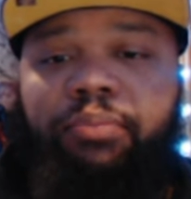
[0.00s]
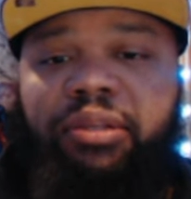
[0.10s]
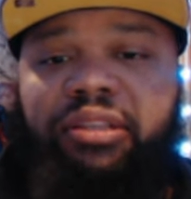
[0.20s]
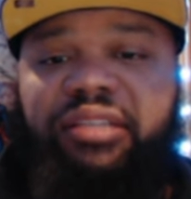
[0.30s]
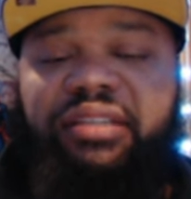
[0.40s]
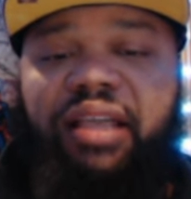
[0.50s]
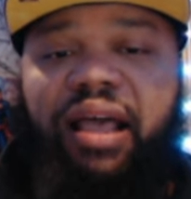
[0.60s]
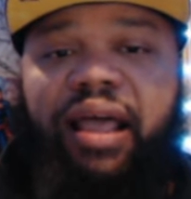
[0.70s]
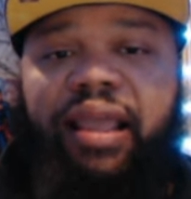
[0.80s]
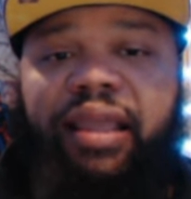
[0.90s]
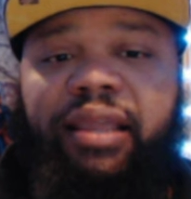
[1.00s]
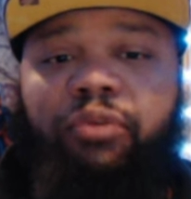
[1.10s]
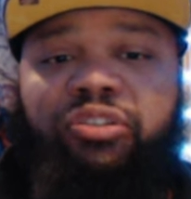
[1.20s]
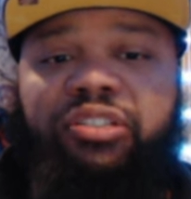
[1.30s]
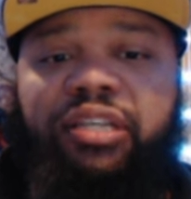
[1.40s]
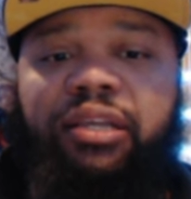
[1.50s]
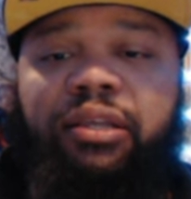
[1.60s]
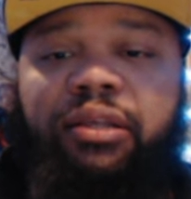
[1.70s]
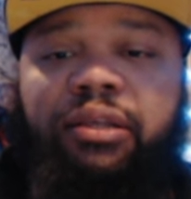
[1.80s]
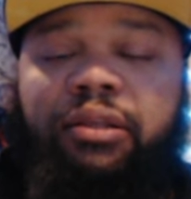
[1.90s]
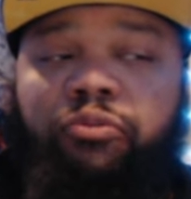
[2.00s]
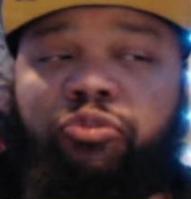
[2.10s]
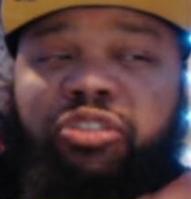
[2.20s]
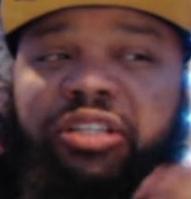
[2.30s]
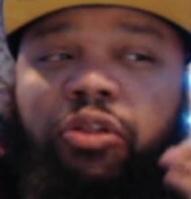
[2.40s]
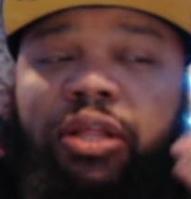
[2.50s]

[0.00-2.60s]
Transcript: but this guy was still